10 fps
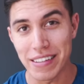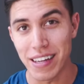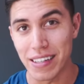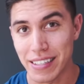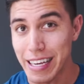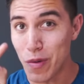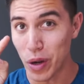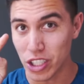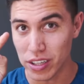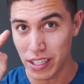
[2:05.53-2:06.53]
S S D,
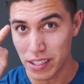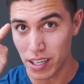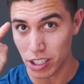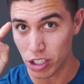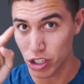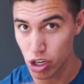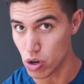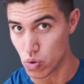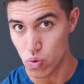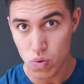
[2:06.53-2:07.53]
which leads us
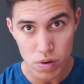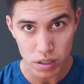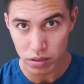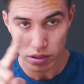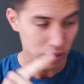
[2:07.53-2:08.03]
to...